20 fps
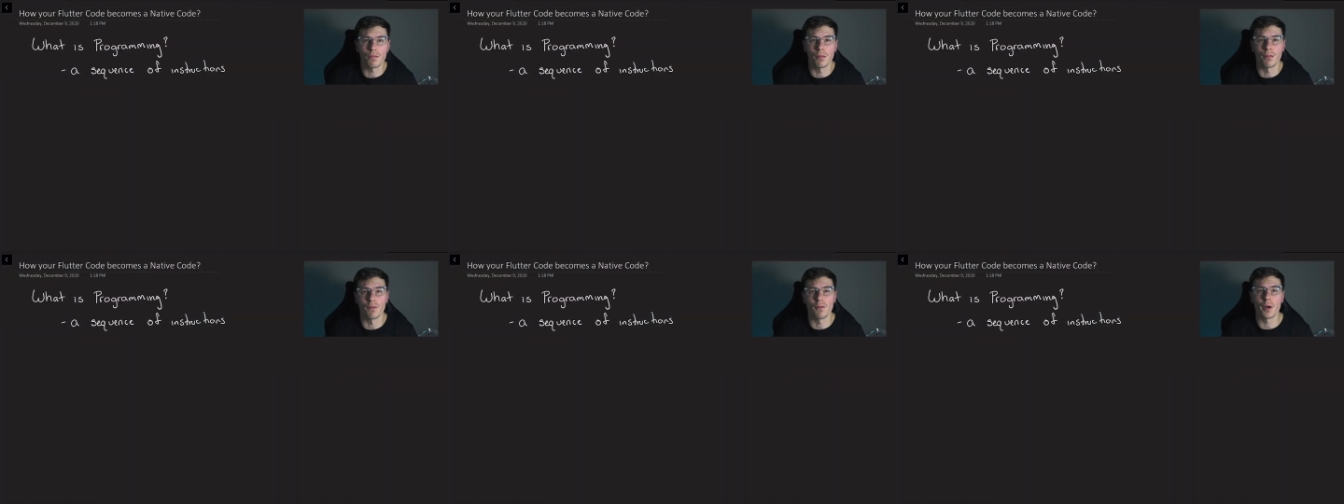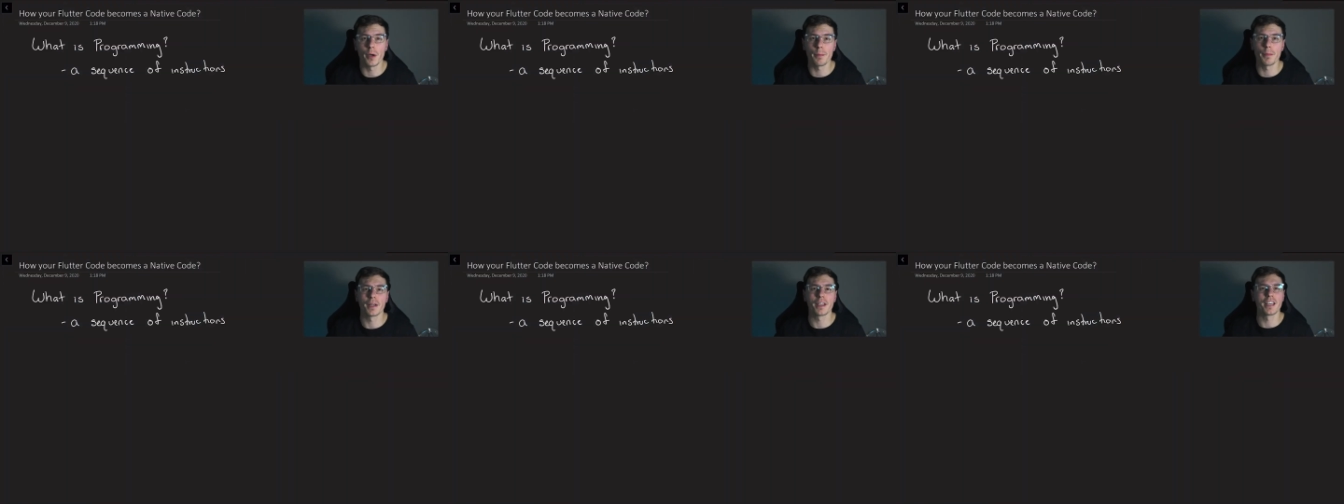off from the
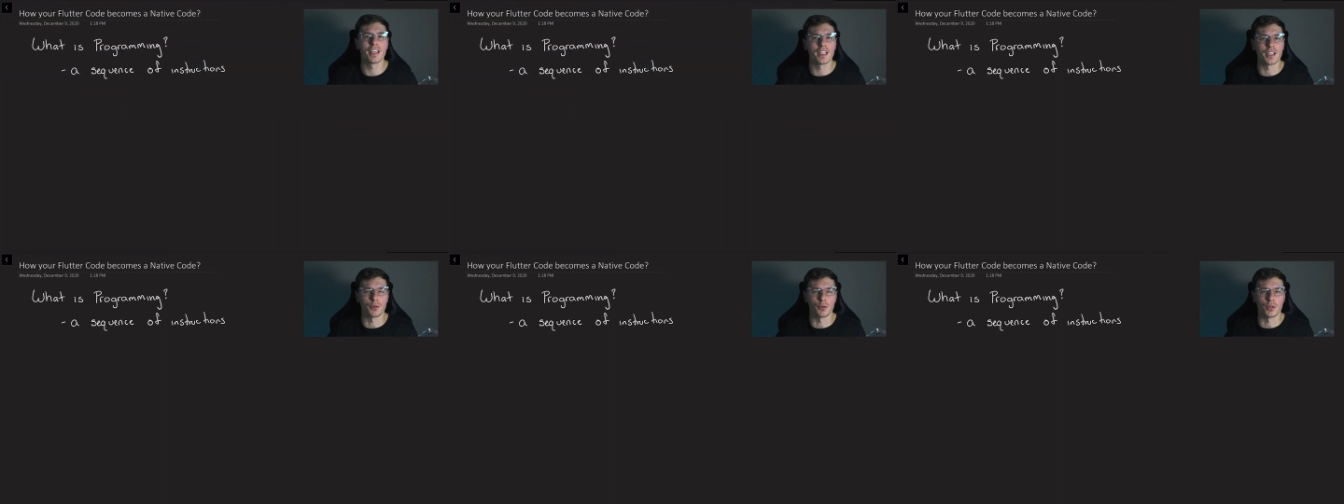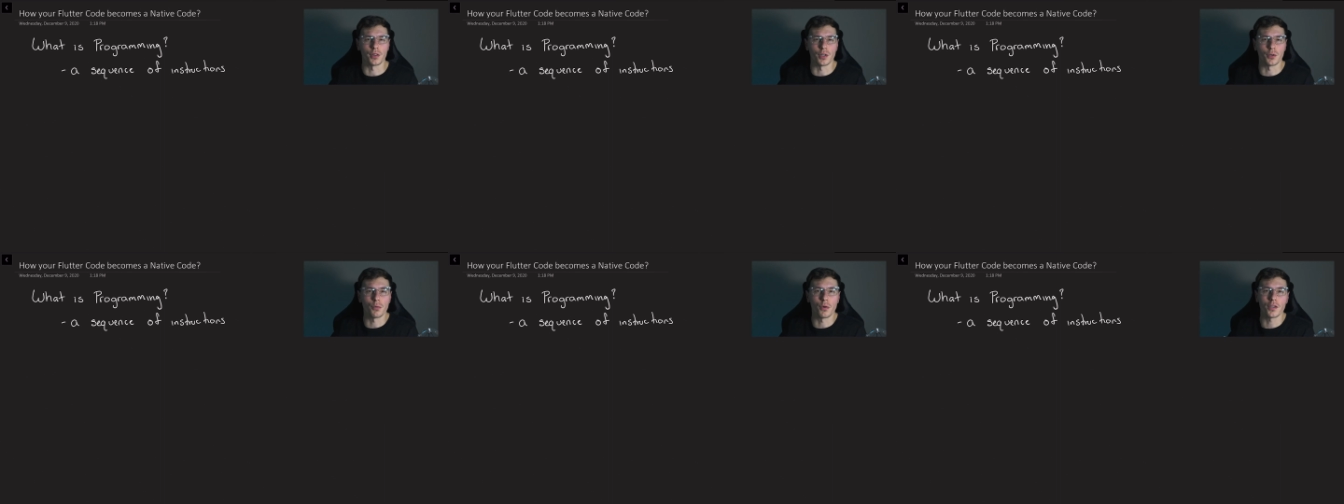very beginning
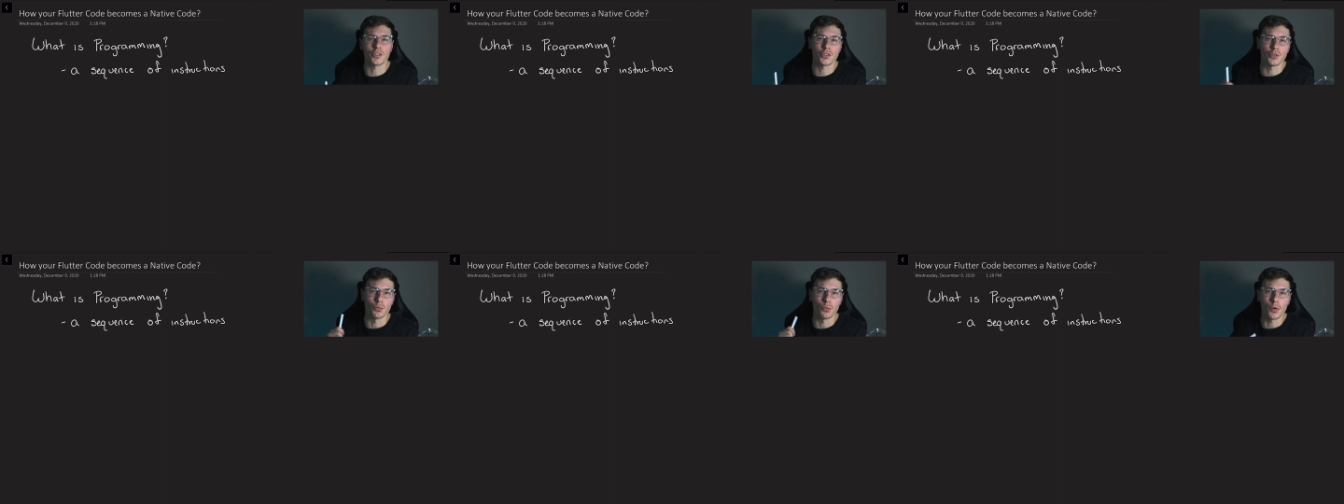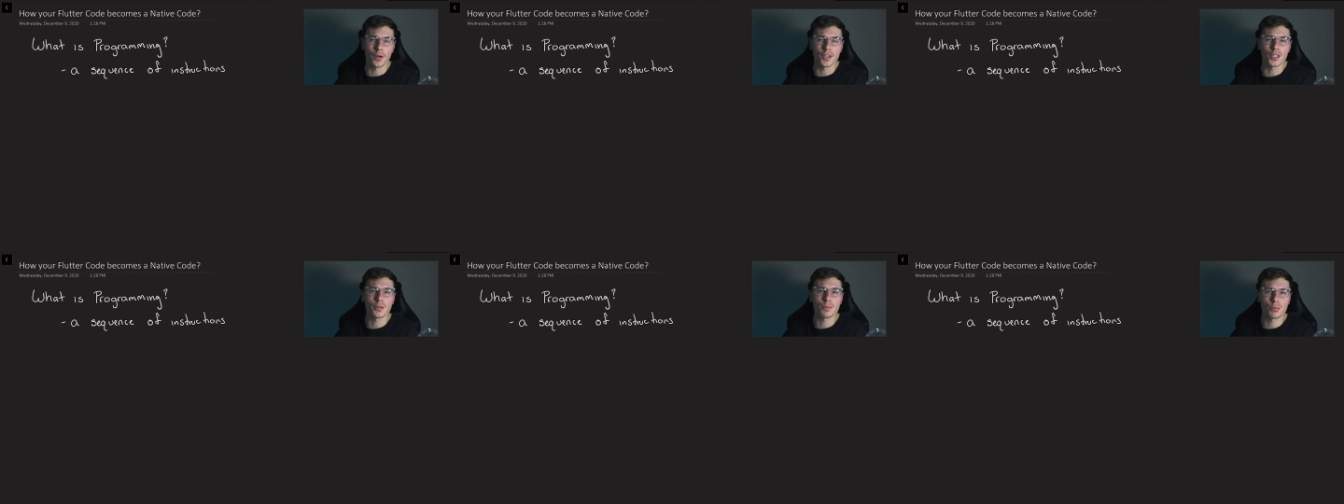with the question,
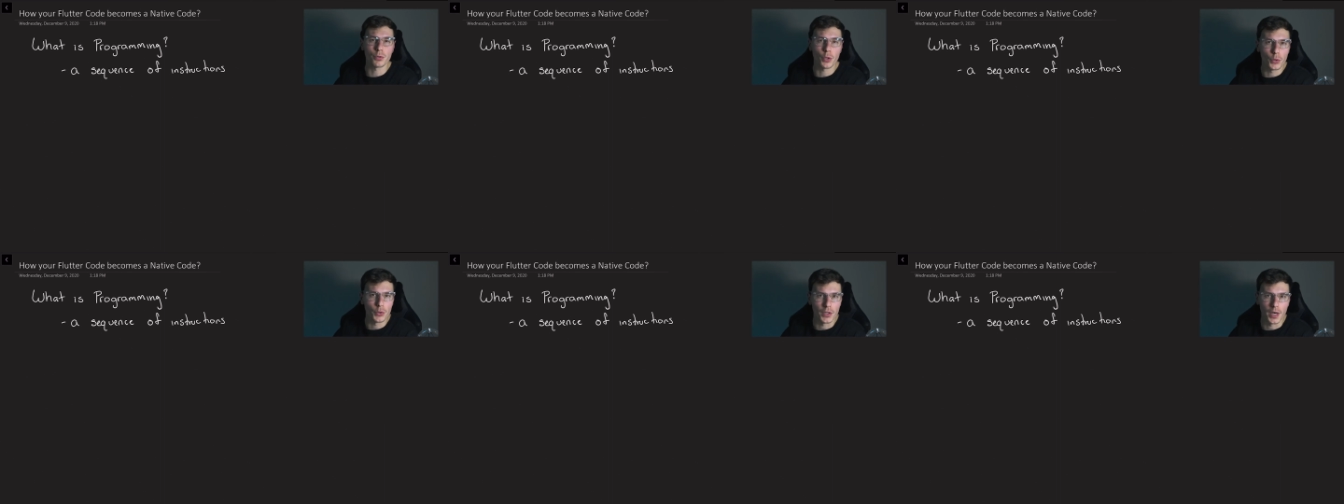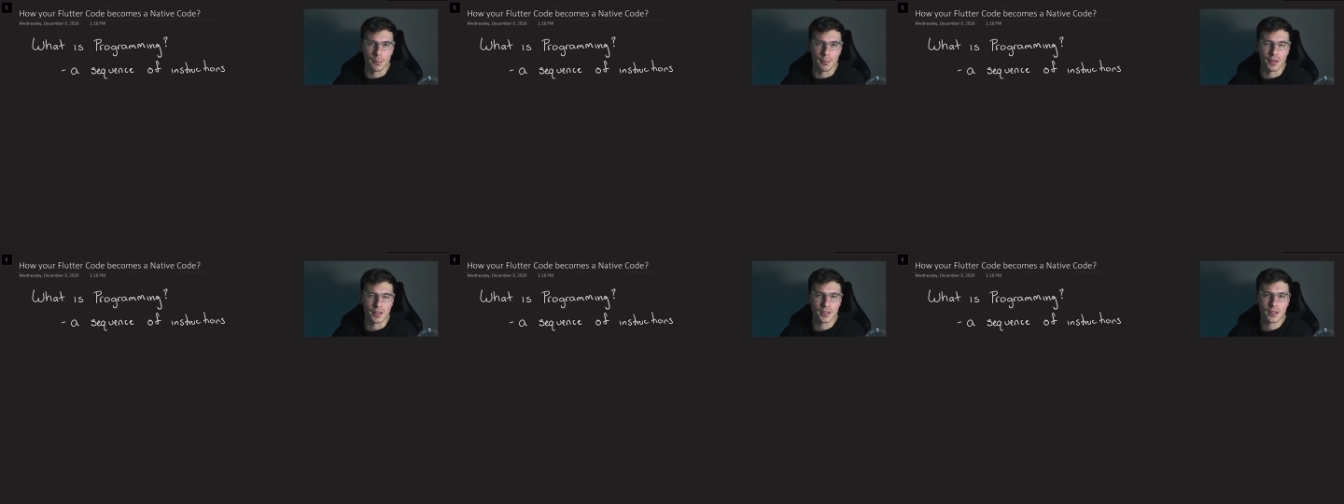what is
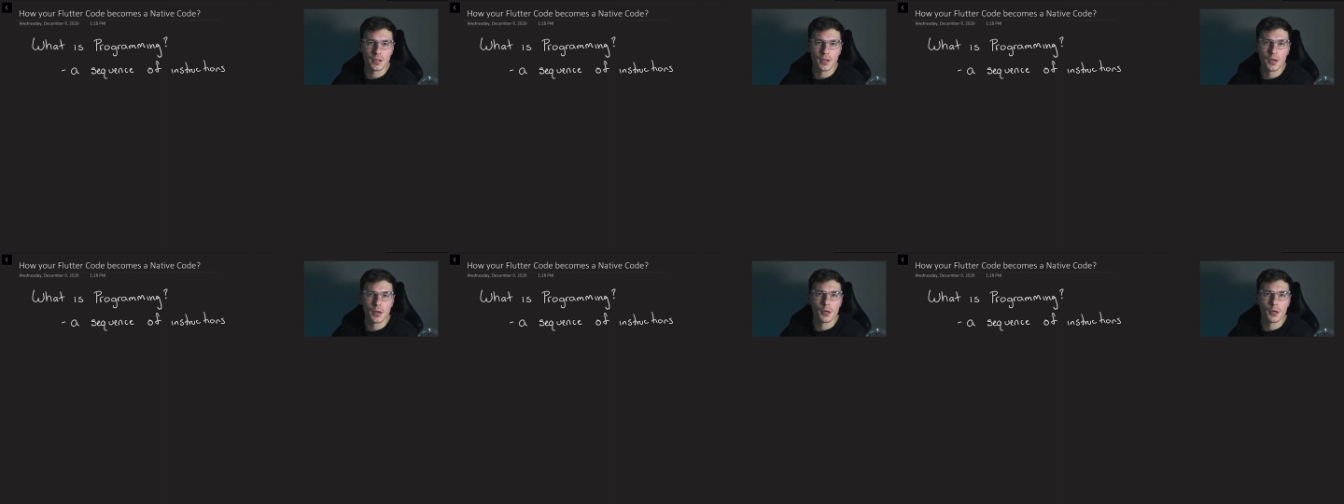programming?